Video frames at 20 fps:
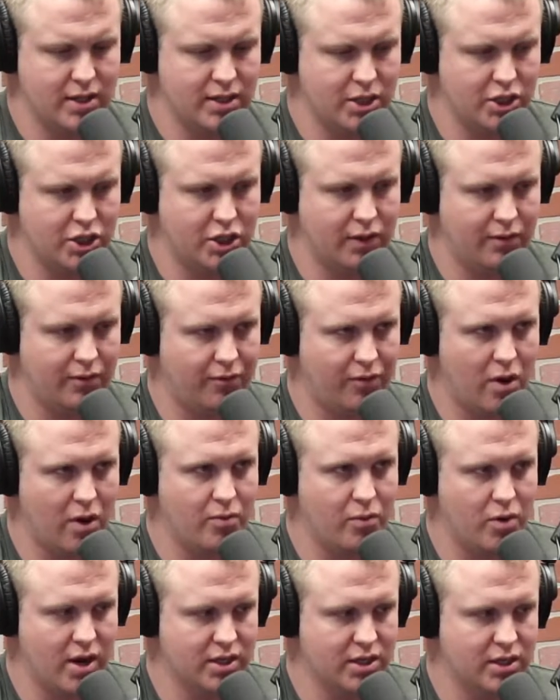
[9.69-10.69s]
from
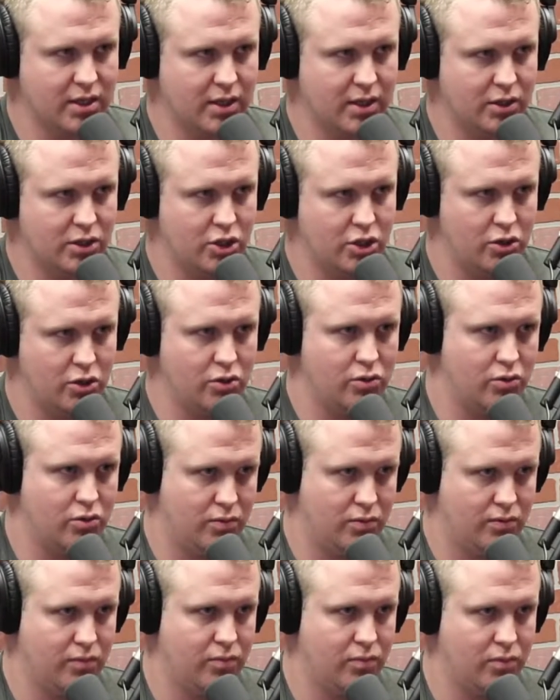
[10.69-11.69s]
wrestling to
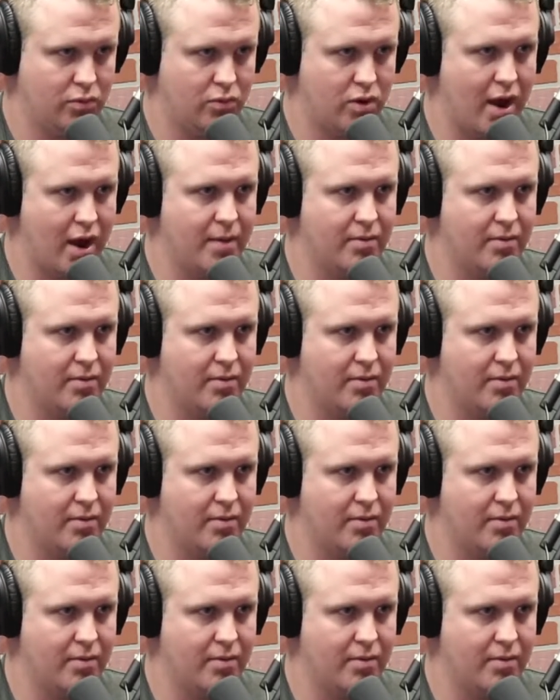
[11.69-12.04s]
grappling?